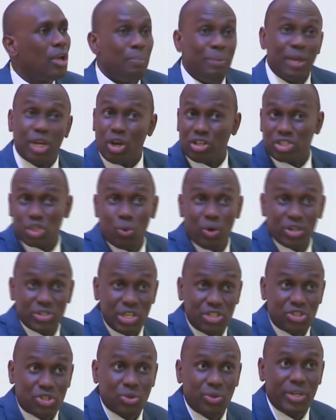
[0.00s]
because he was
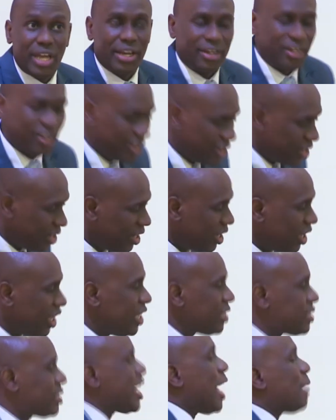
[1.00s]
a student.
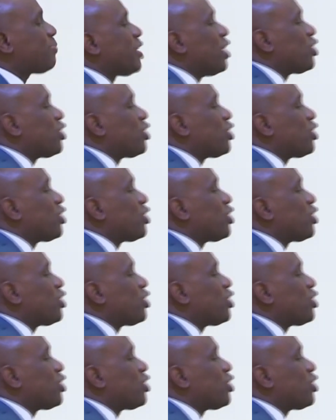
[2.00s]
He stepped